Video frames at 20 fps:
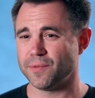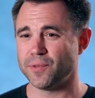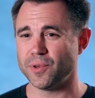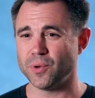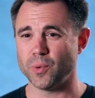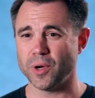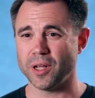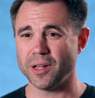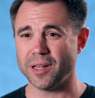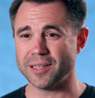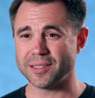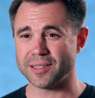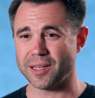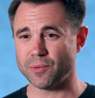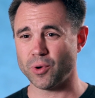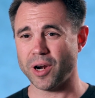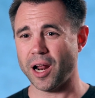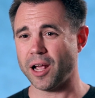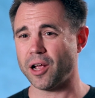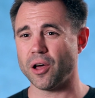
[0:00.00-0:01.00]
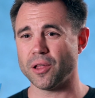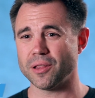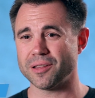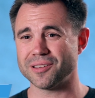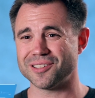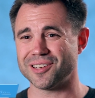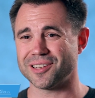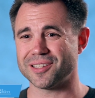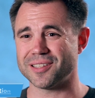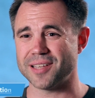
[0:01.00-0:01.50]
if you will, is what I call the
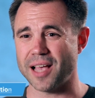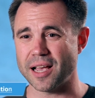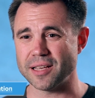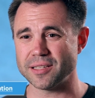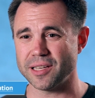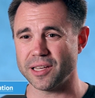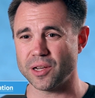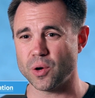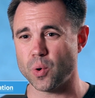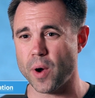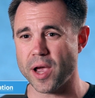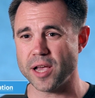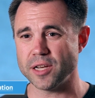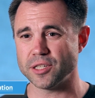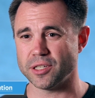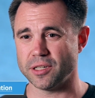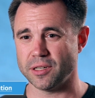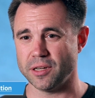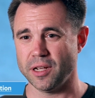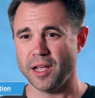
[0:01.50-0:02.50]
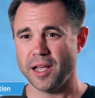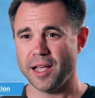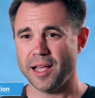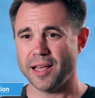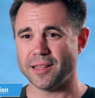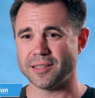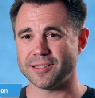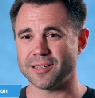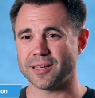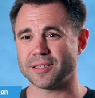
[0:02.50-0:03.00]
success equation.
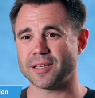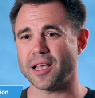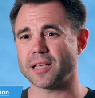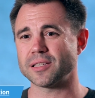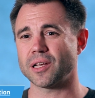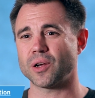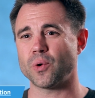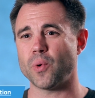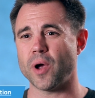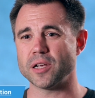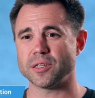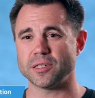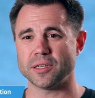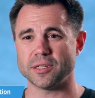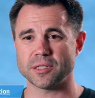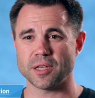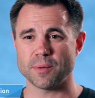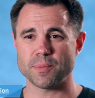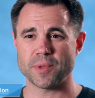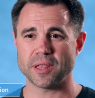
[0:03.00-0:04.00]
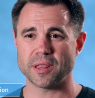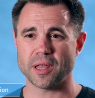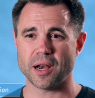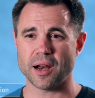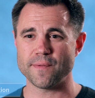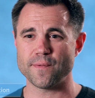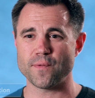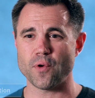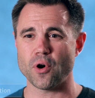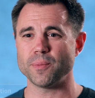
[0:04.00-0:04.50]
And the success equation is something that
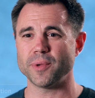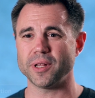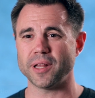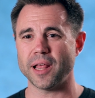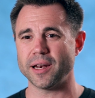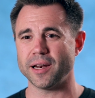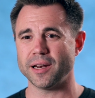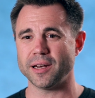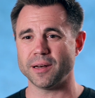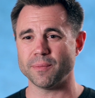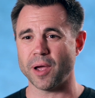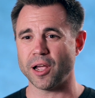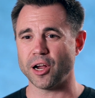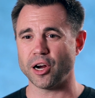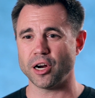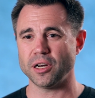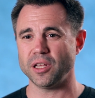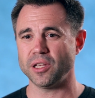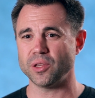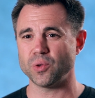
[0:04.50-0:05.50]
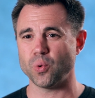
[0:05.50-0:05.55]
I formulated in my early